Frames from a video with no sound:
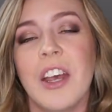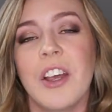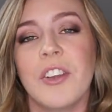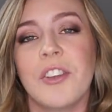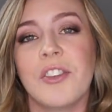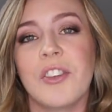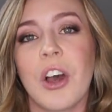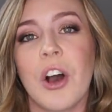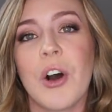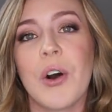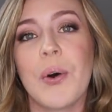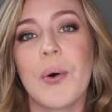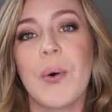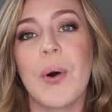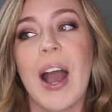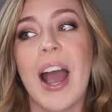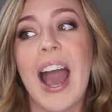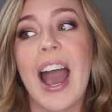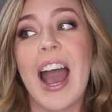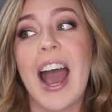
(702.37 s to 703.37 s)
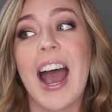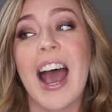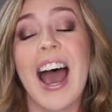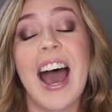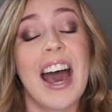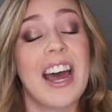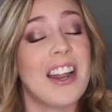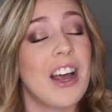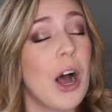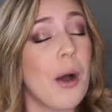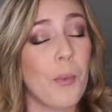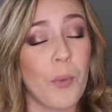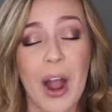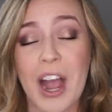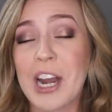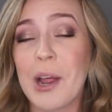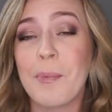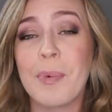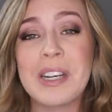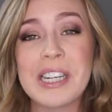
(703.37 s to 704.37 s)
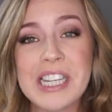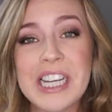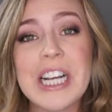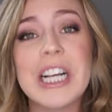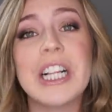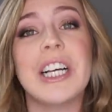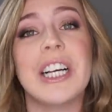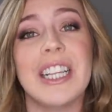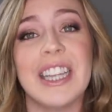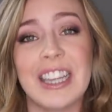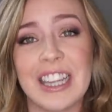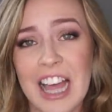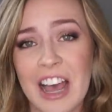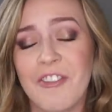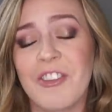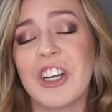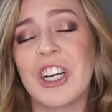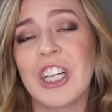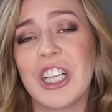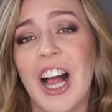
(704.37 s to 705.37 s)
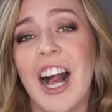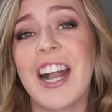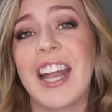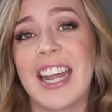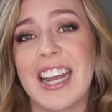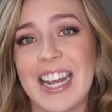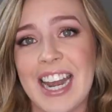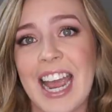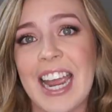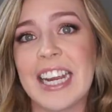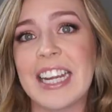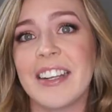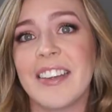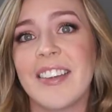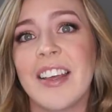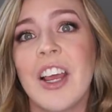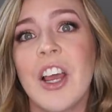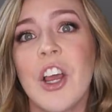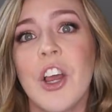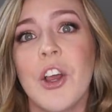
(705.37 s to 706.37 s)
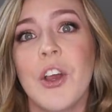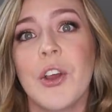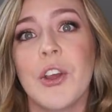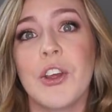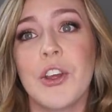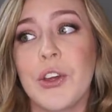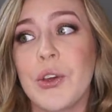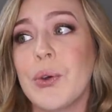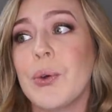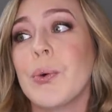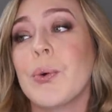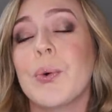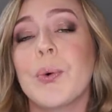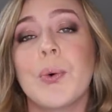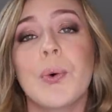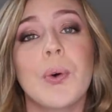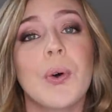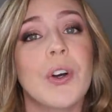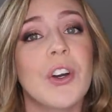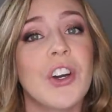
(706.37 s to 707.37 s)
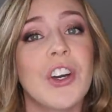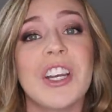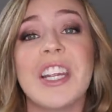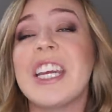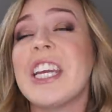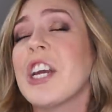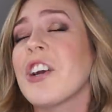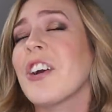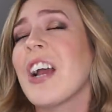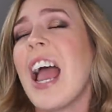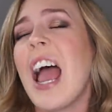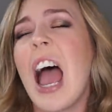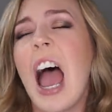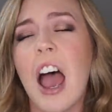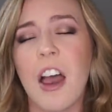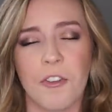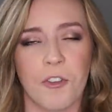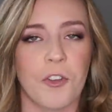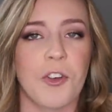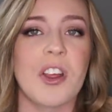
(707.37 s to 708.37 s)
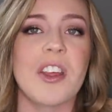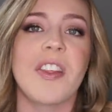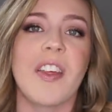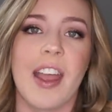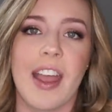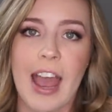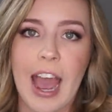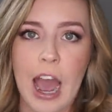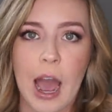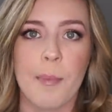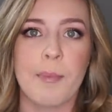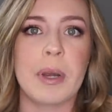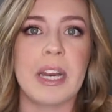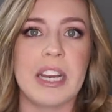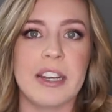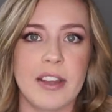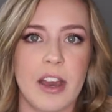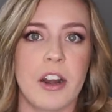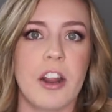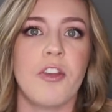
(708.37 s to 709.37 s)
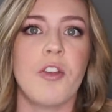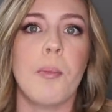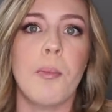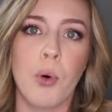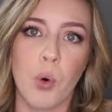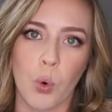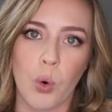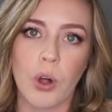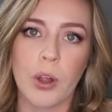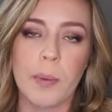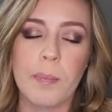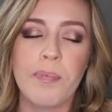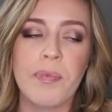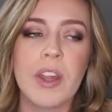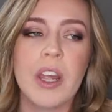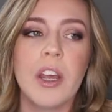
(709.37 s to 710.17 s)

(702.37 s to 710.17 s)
So at right up until 11 o'clock at night, you could hear everything happening down at the pool.